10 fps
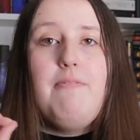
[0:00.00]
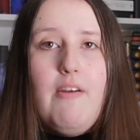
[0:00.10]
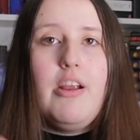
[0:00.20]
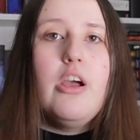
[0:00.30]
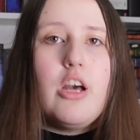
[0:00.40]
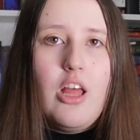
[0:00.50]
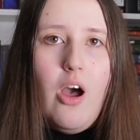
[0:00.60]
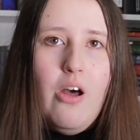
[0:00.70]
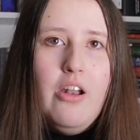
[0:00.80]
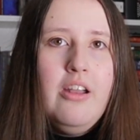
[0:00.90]
Very early
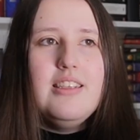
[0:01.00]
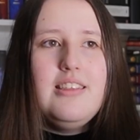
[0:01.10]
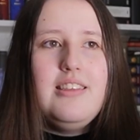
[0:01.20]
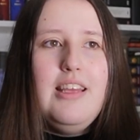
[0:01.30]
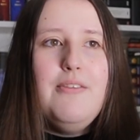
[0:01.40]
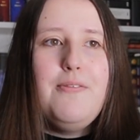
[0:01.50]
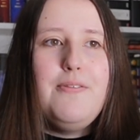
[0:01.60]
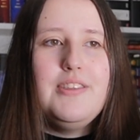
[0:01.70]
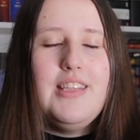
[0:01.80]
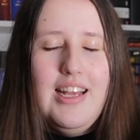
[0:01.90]
on, Steve
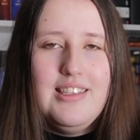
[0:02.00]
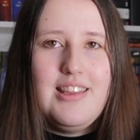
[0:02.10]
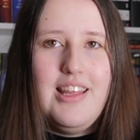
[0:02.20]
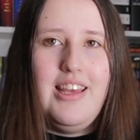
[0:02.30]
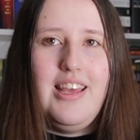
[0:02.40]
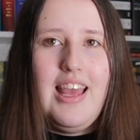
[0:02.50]
says that